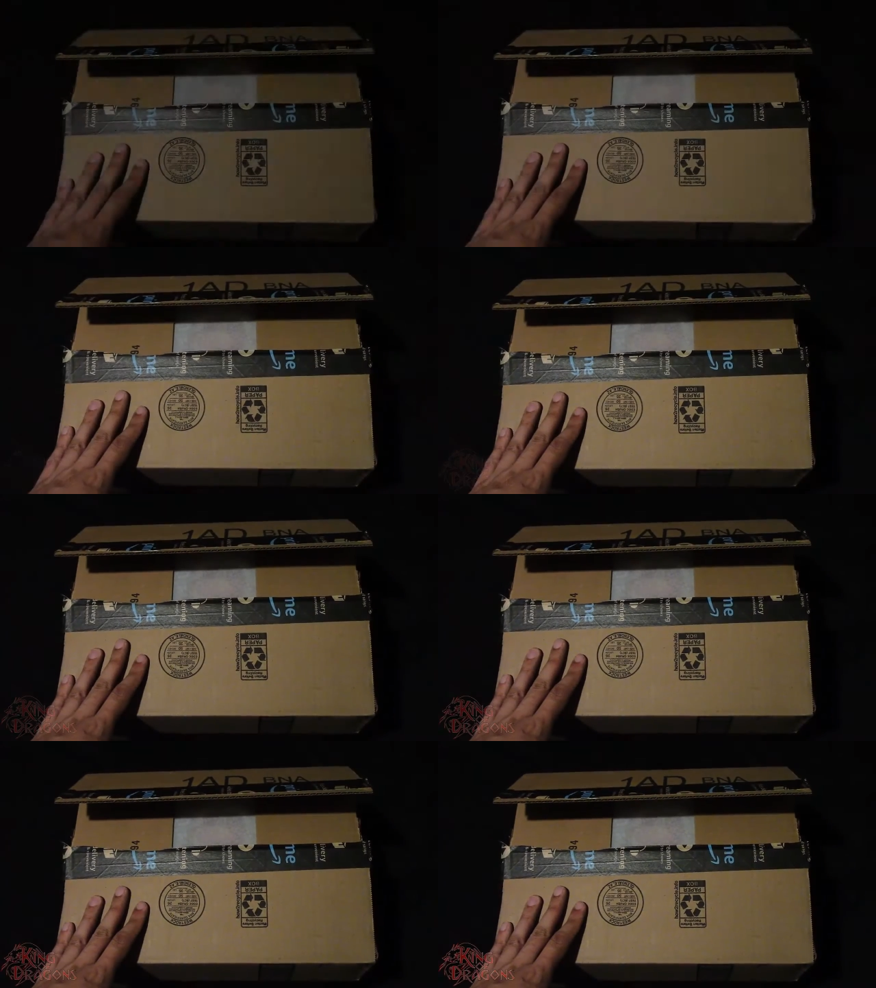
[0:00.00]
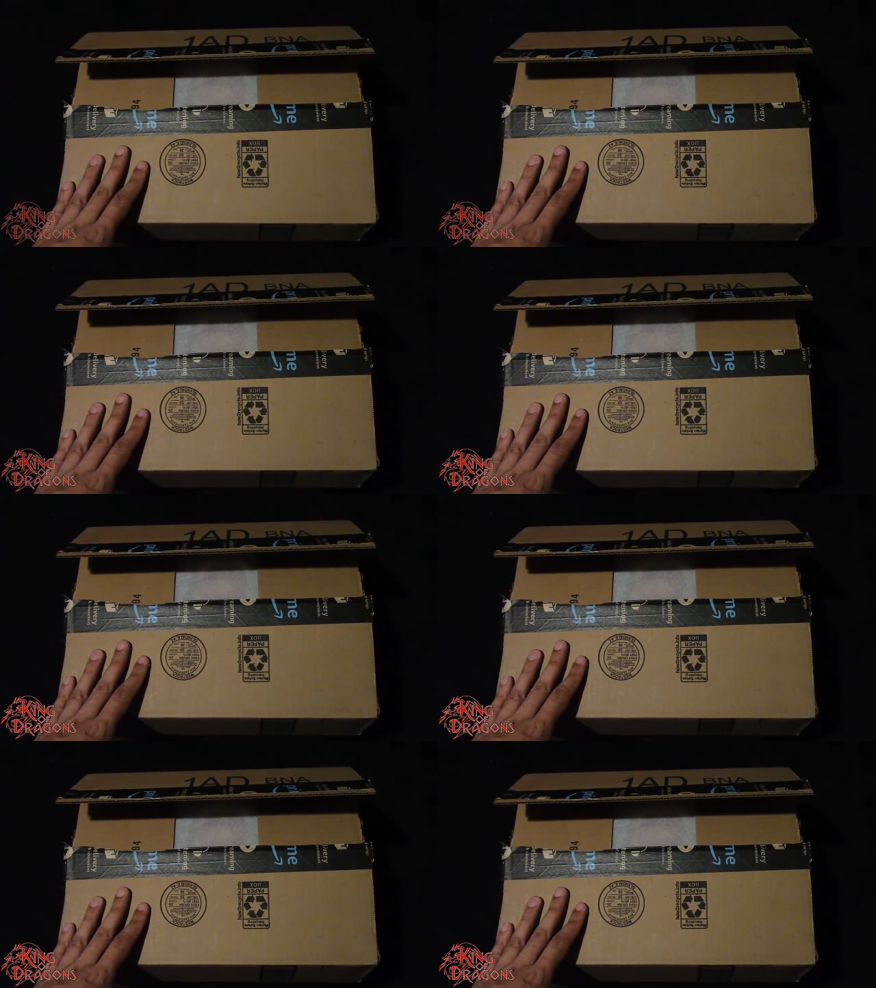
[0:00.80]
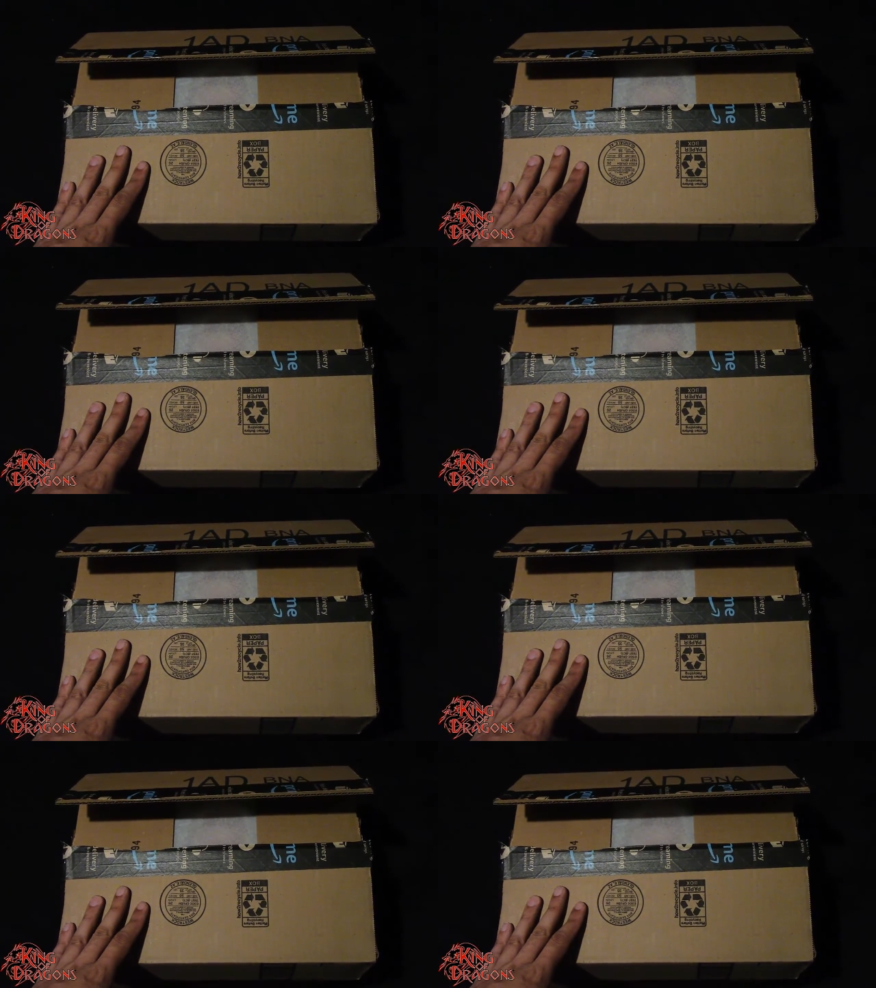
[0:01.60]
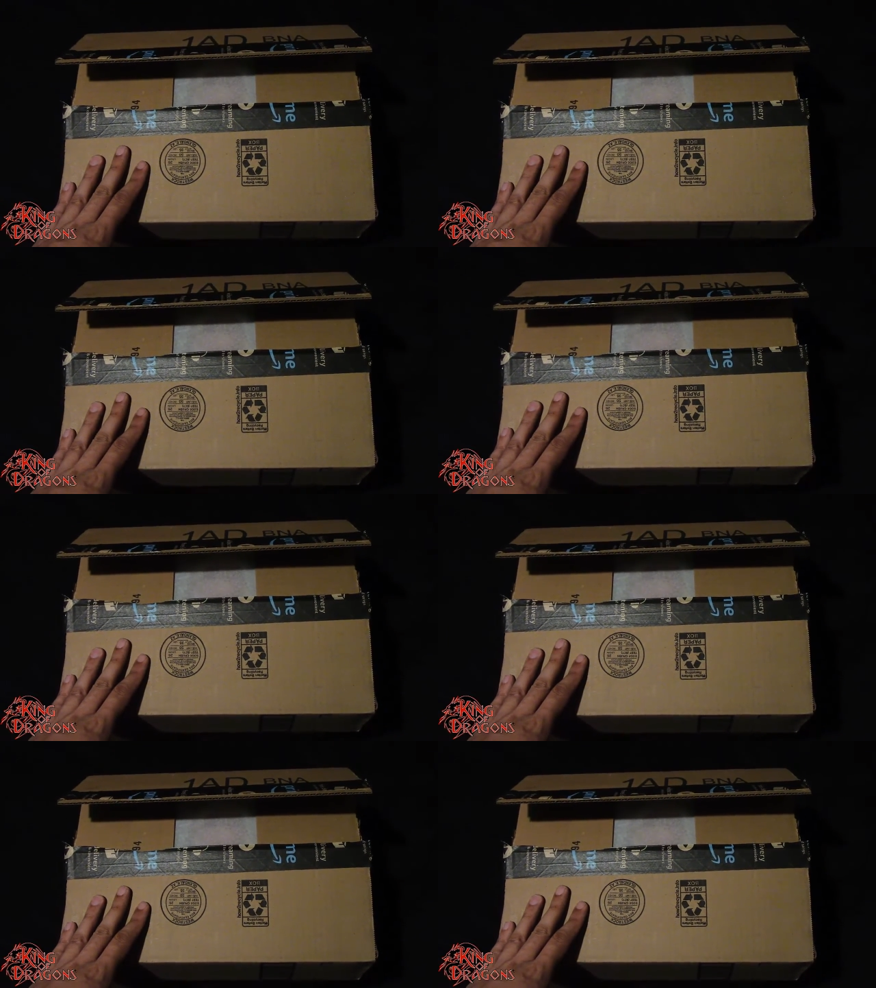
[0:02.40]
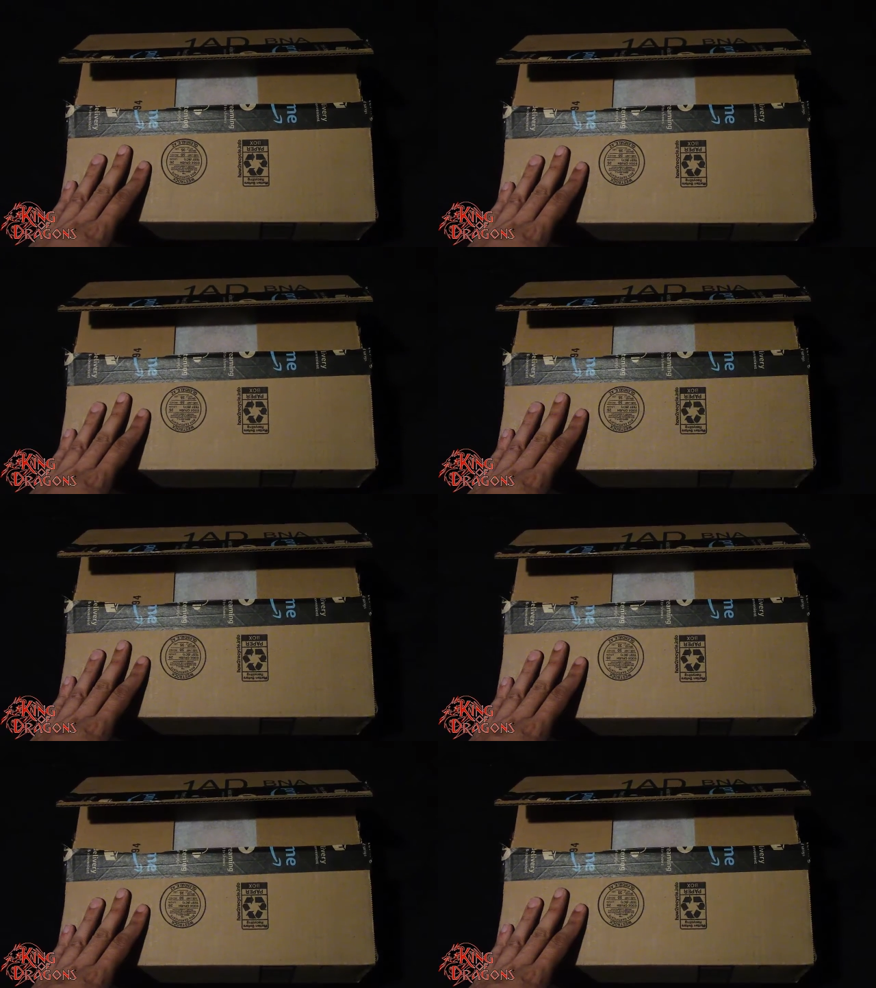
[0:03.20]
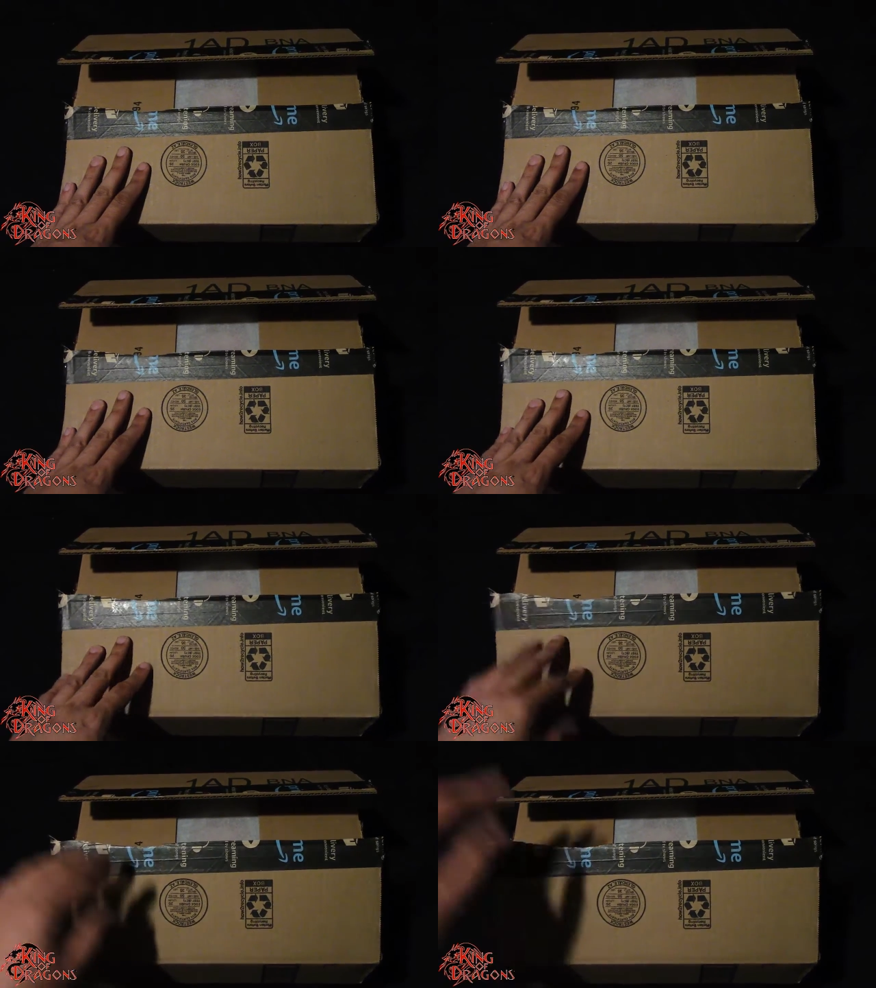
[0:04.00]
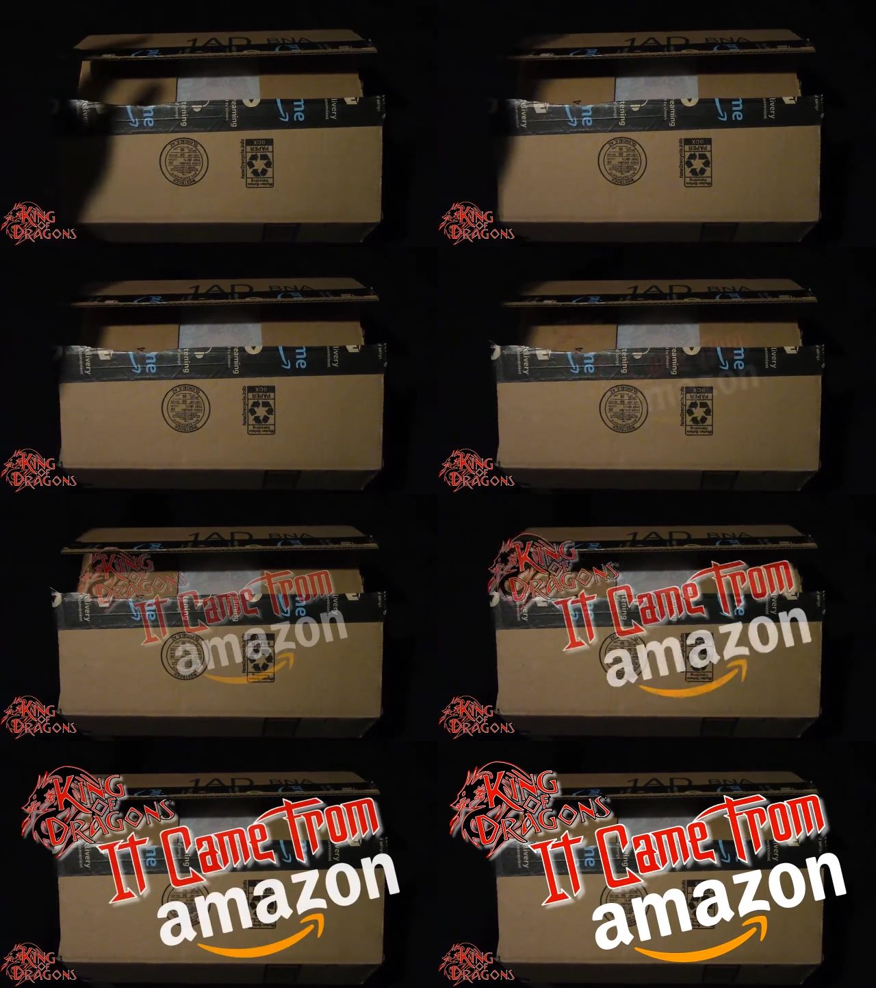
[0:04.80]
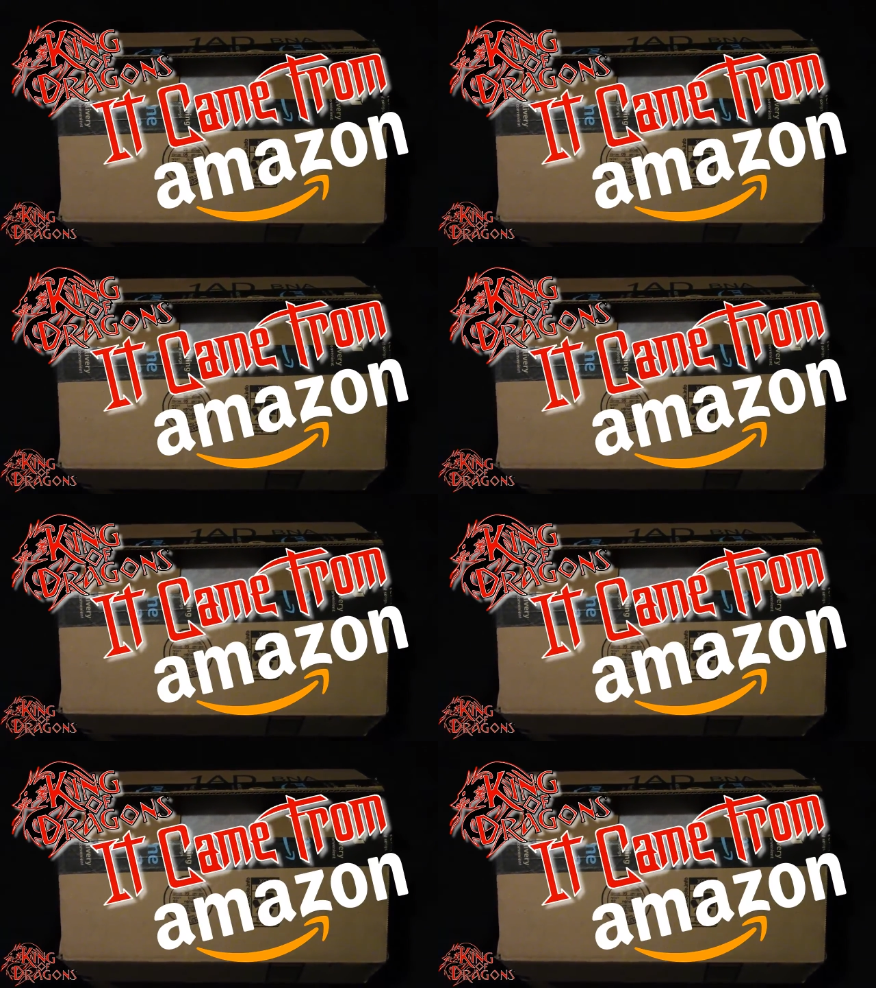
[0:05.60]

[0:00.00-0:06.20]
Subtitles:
Nobody's mouth can be seen.